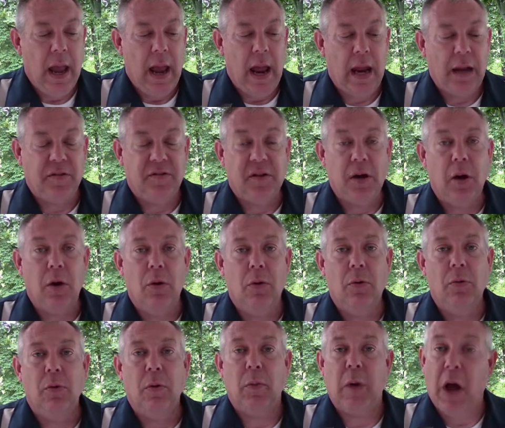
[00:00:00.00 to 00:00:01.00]
And
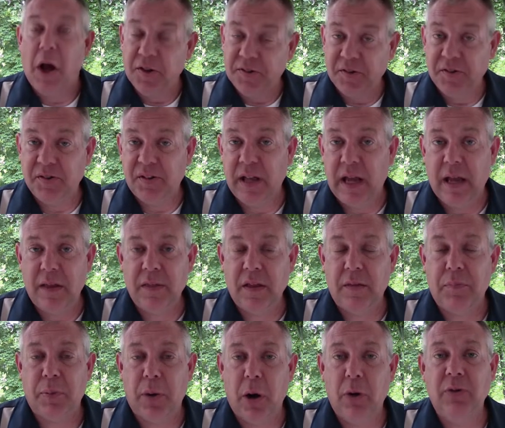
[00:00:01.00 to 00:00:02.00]
so we also said
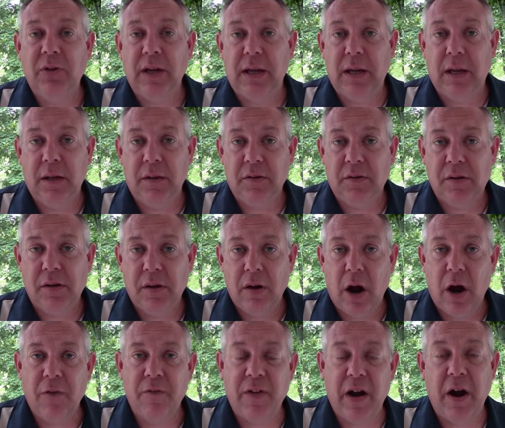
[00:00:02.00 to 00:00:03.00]
that proteins
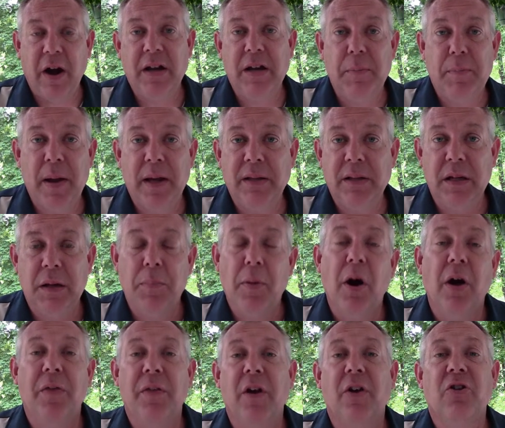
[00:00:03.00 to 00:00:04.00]
are very dependent
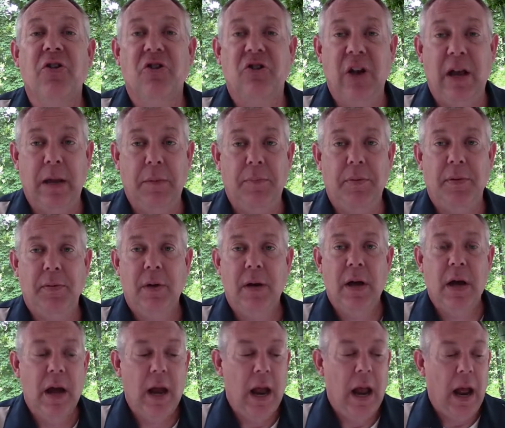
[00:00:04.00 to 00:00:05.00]
upon their shape.
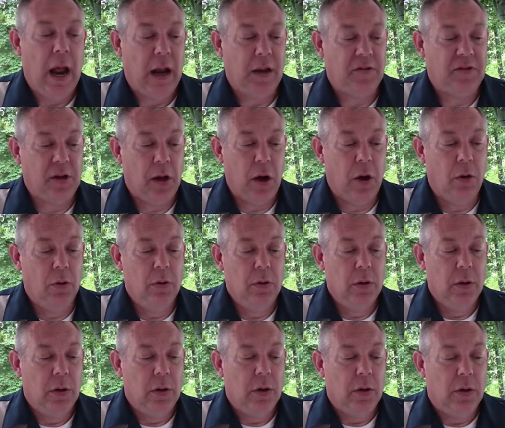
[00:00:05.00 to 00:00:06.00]
And so
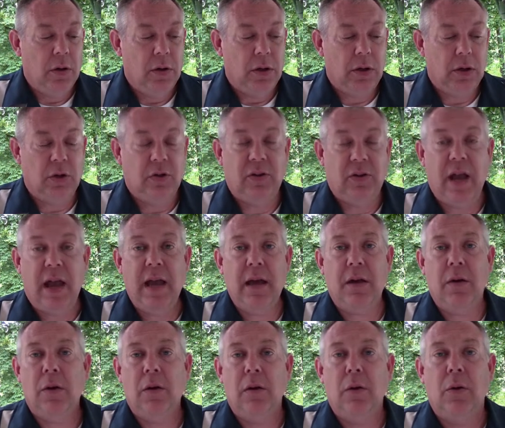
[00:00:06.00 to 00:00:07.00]
you take
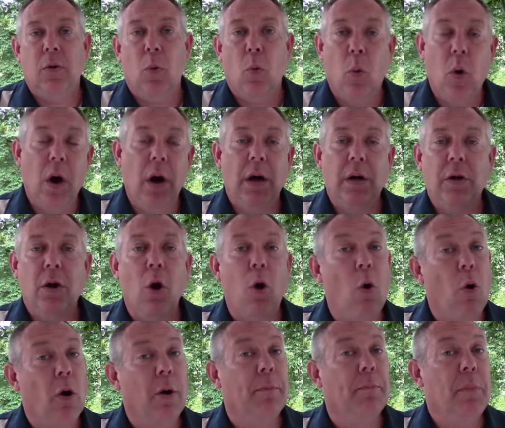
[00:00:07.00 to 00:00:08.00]
one
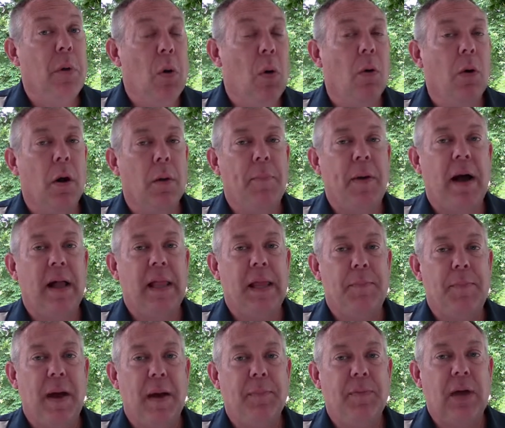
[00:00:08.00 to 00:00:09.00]
or more
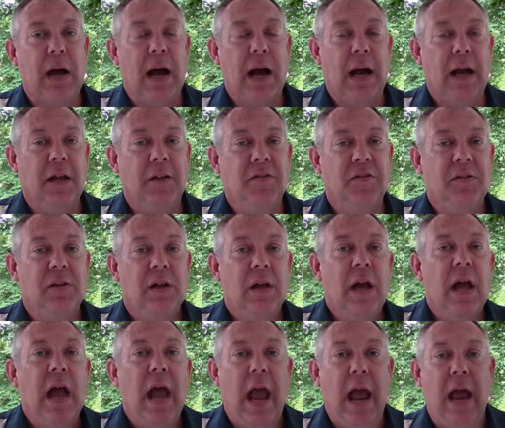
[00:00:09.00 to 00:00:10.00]
polypeptides
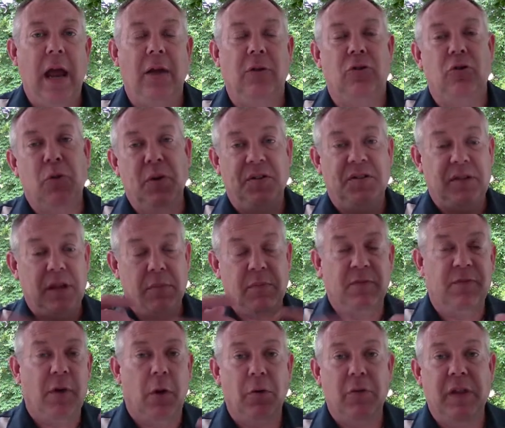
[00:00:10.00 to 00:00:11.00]
and twist them
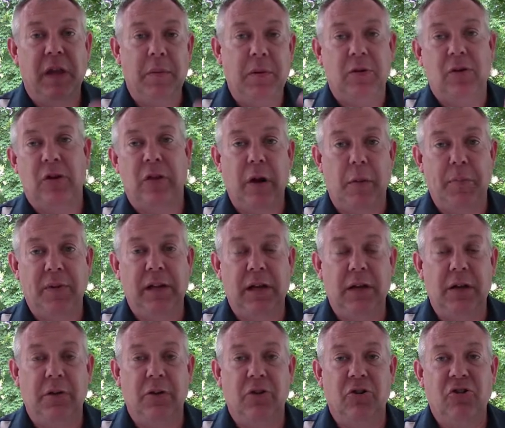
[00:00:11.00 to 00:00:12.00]
and fold them into their
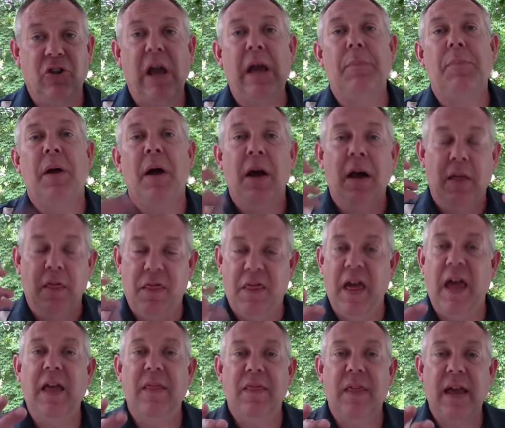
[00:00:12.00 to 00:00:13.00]
particular shape,
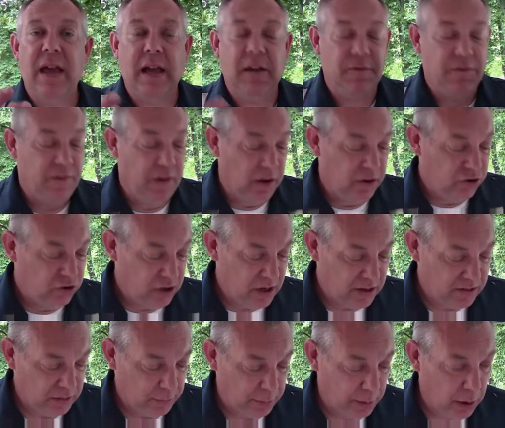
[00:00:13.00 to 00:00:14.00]
then they can function
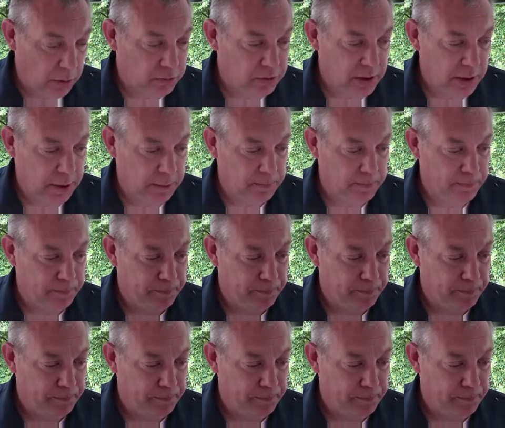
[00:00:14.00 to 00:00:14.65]
as a protein.